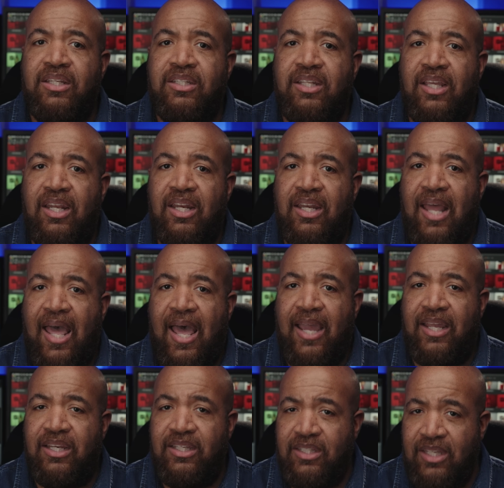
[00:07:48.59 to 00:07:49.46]
to get an
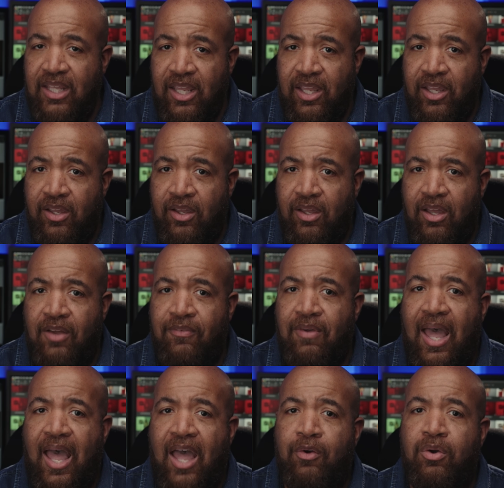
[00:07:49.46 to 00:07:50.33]
idea
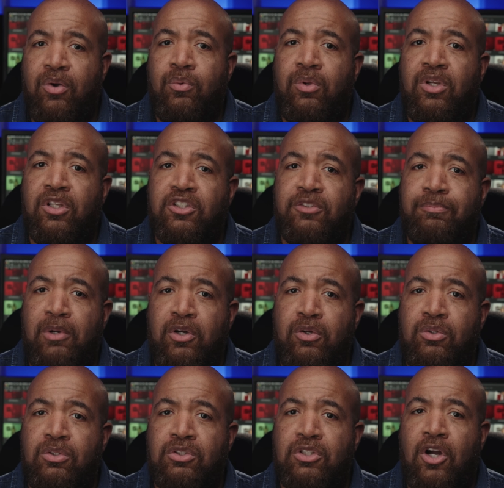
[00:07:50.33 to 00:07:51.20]
of how it will
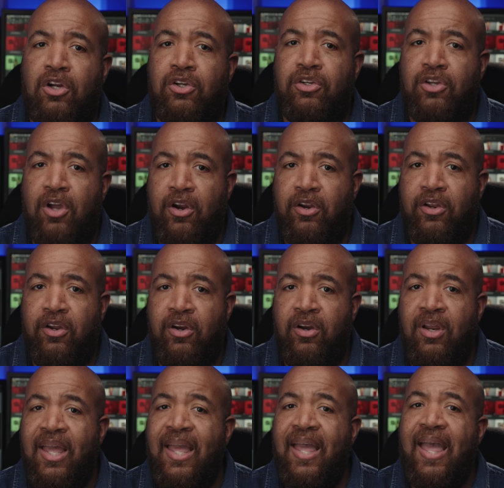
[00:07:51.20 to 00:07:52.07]
expose on
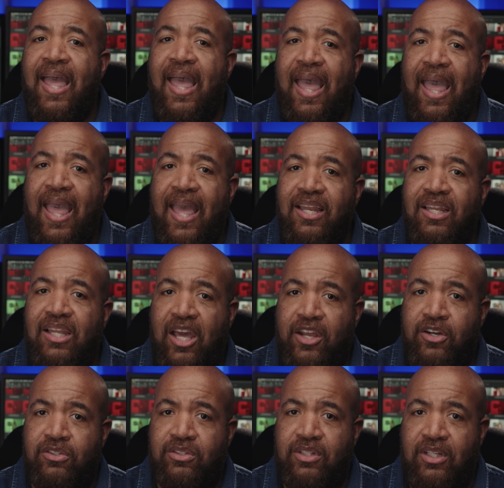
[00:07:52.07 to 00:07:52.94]
darker and
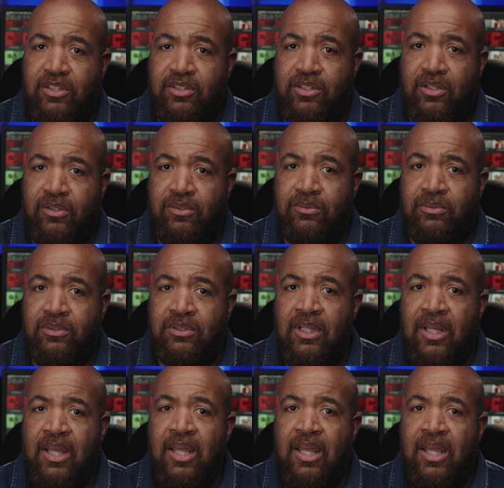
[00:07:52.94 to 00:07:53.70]
lighter skin tones.